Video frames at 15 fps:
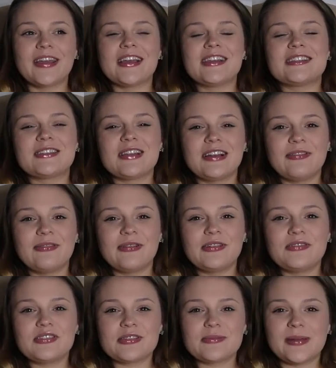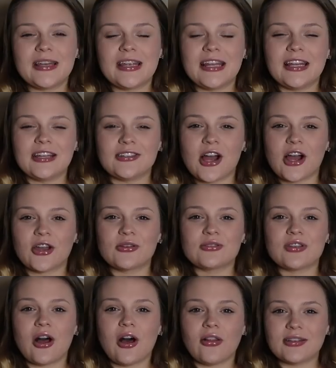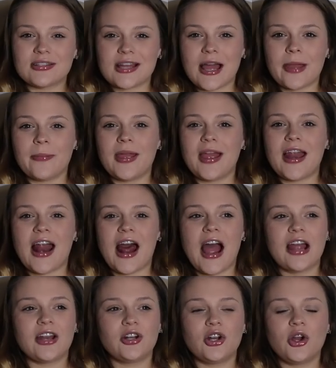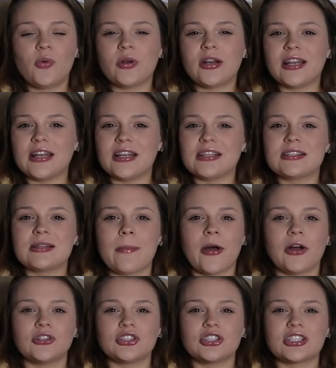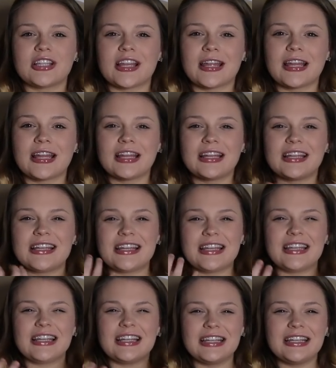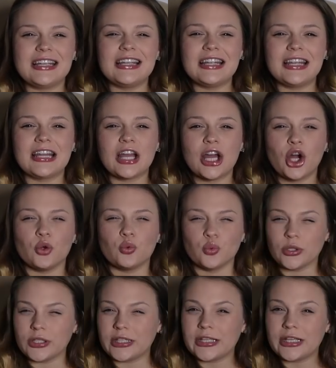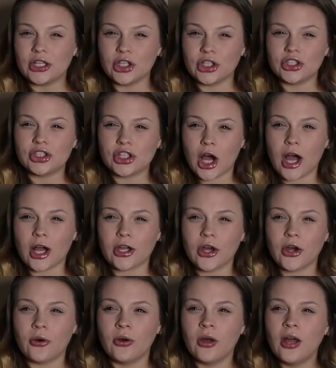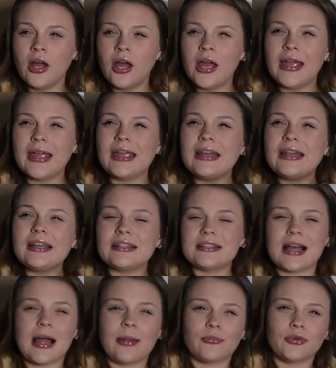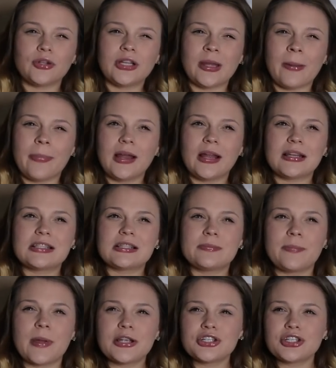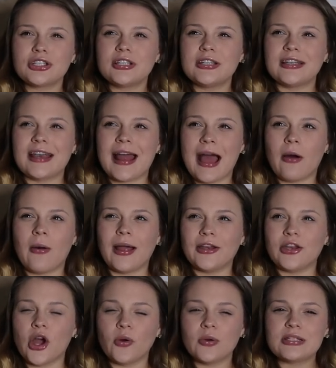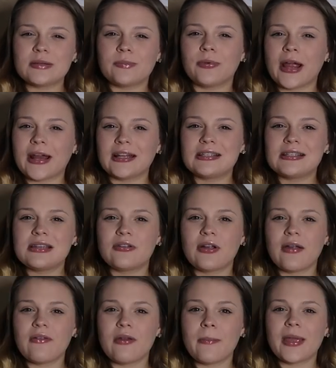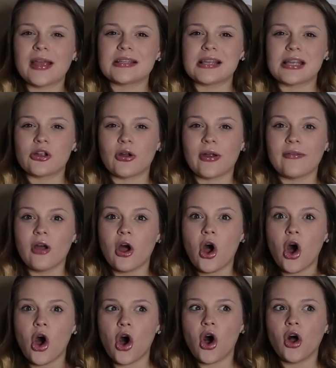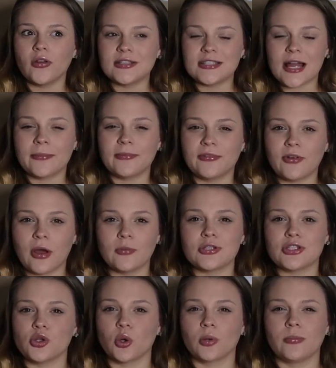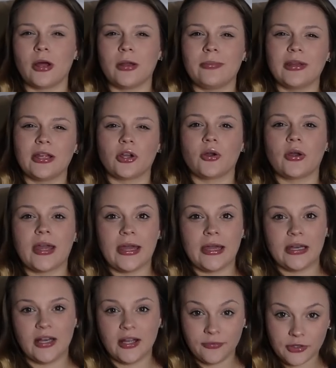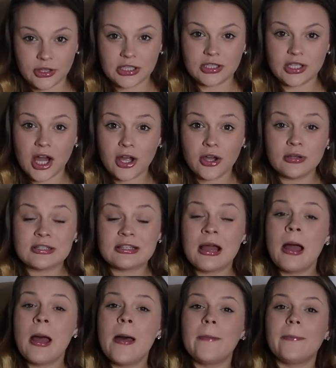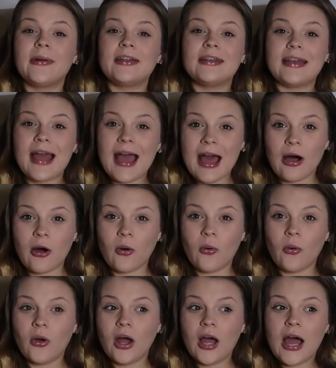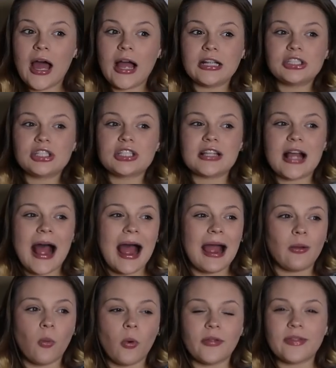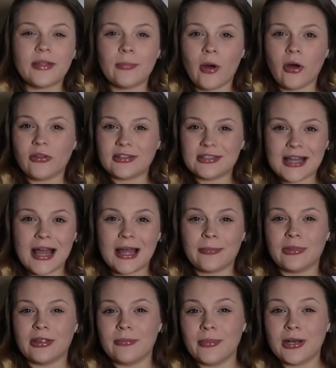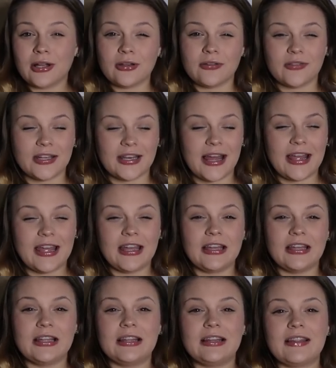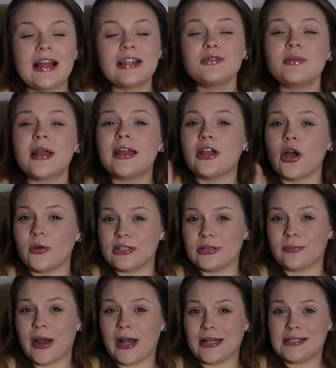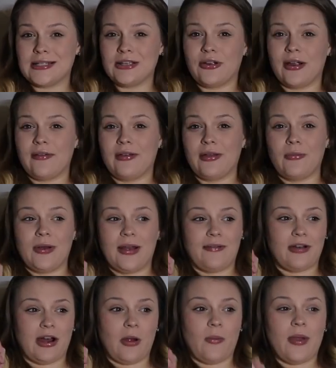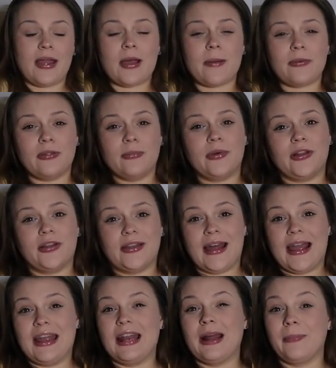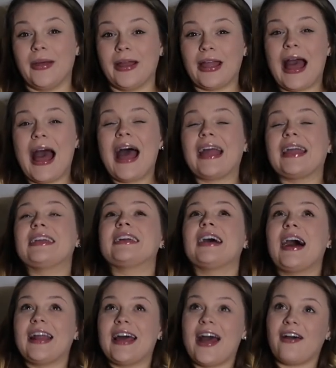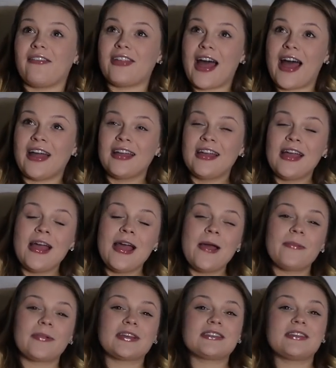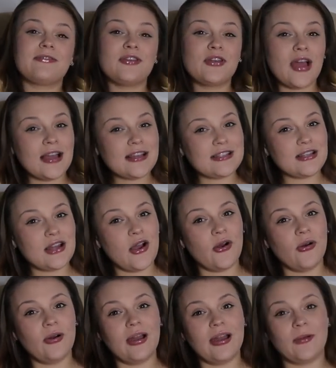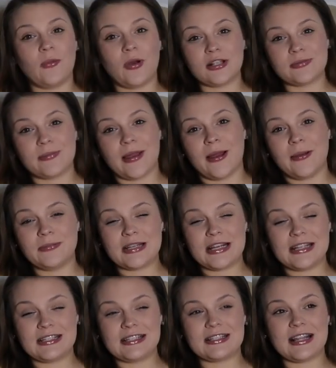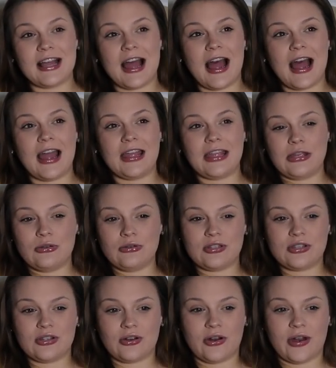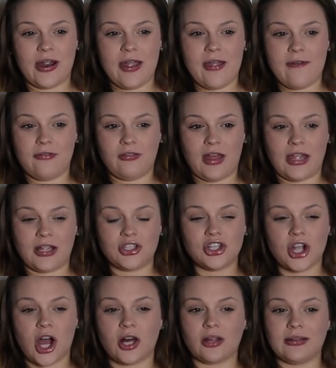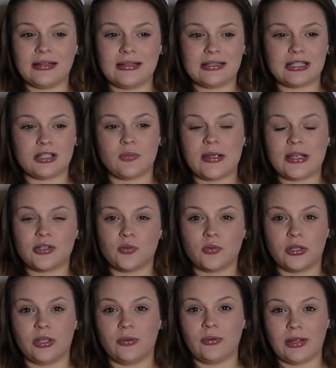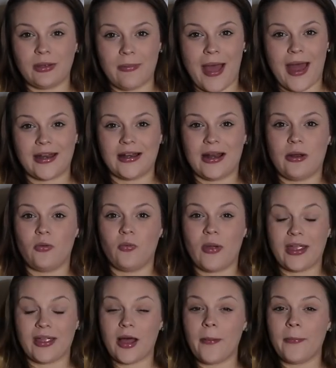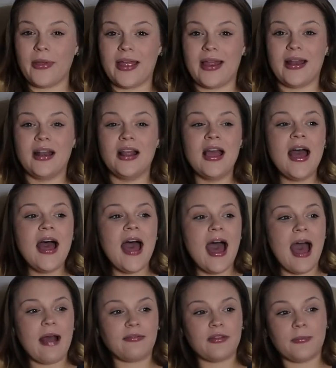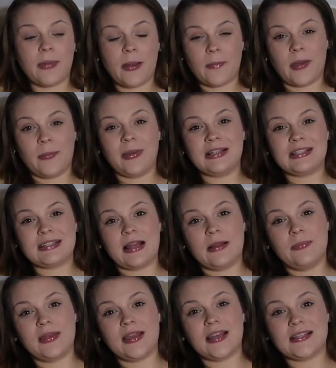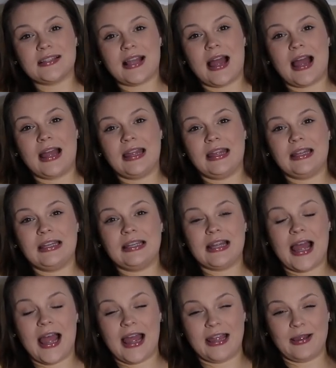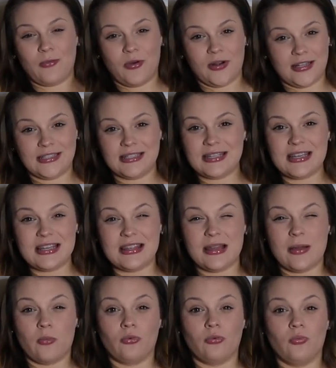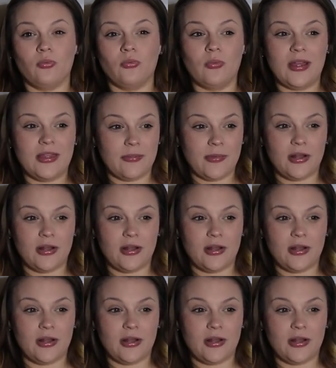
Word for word: because we've just been eating tacos all the time. And I don't know what it is about just like eating a really good taco anytime really but especially now i know it's a pregnancy craving because i crave it all the time if i was normal i'd be like okay enough with the tacos but now i just i want them all the time in the middle of the night that's when I know it's a pregnancy craving. Whenever I wake up in the middle of the night and I'm like, I gotta have that. Because if you guys know and watch my updates, I used to crave like chocolate and sweets really, really bad and I would wake up and have them by my bedside because I, I wanted to eat them in